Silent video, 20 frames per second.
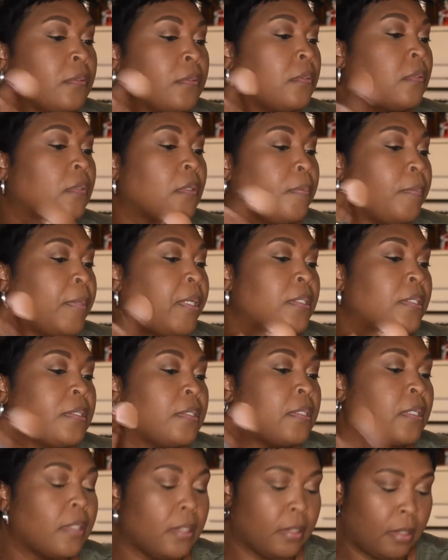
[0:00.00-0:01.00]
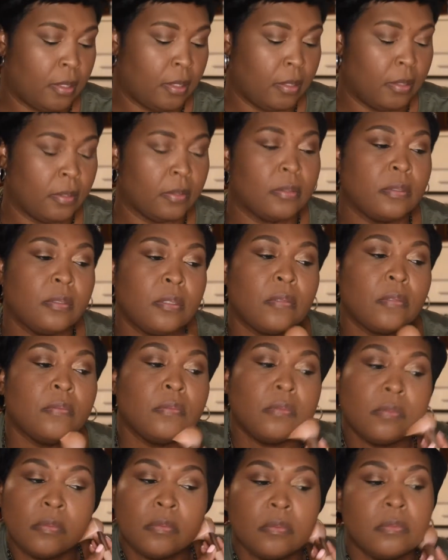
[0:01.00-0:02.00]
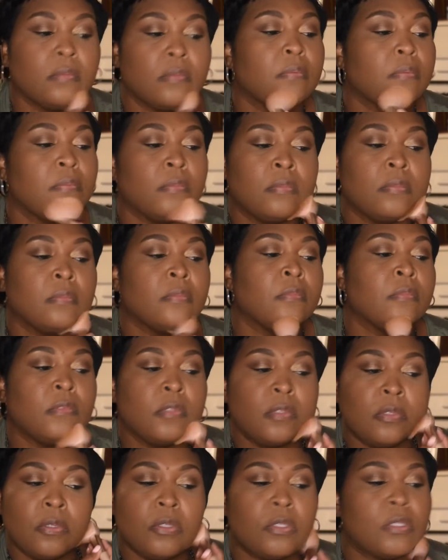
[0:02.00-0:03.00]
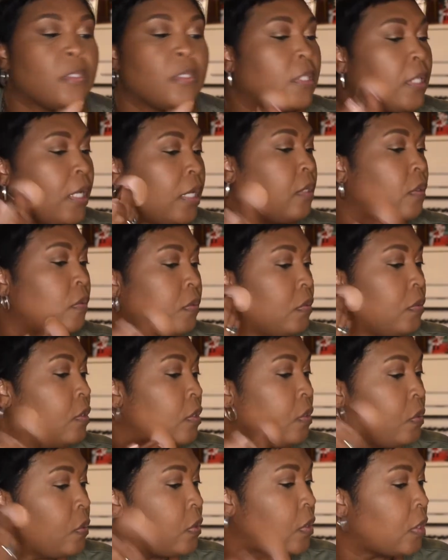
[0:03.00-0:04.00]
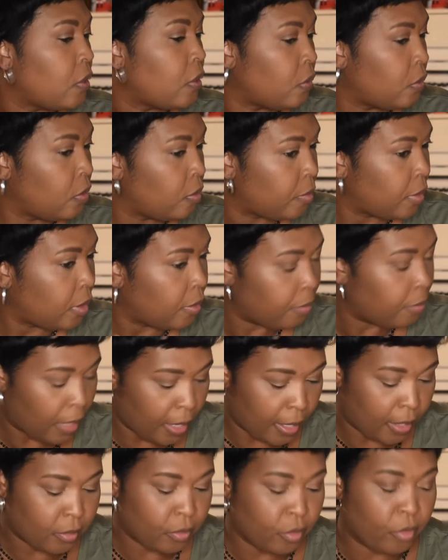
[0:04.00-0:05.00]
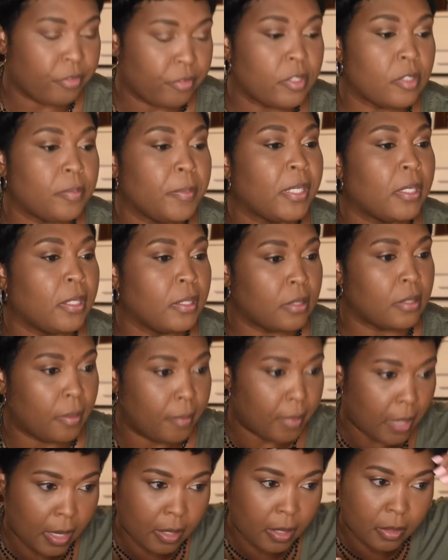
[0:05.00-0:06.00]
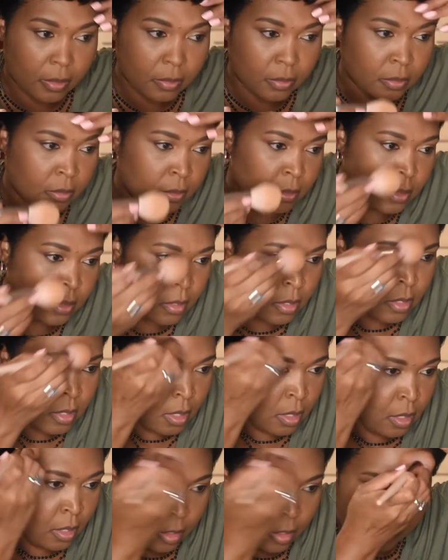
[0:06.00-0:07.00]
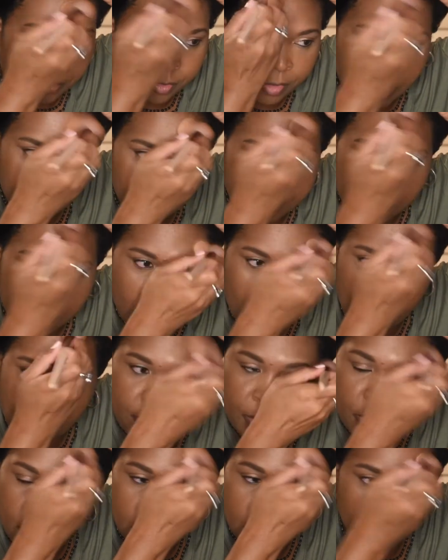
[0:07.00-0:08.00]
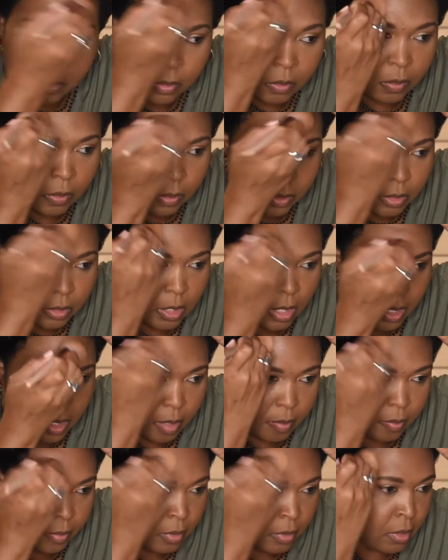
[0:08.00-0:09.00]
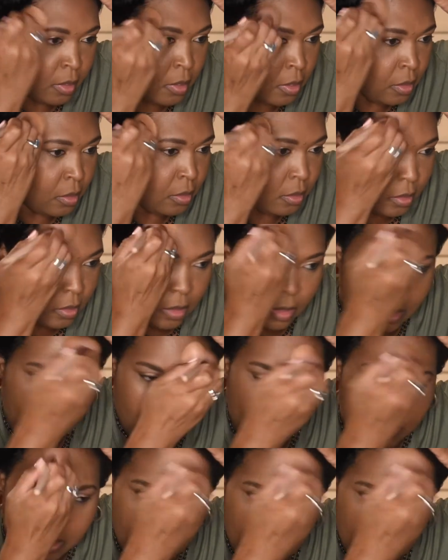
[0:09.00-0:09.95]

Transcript: I basically don't Usually I don't use it, only I don't know if it's because I'm not on in front of a camera all the time, so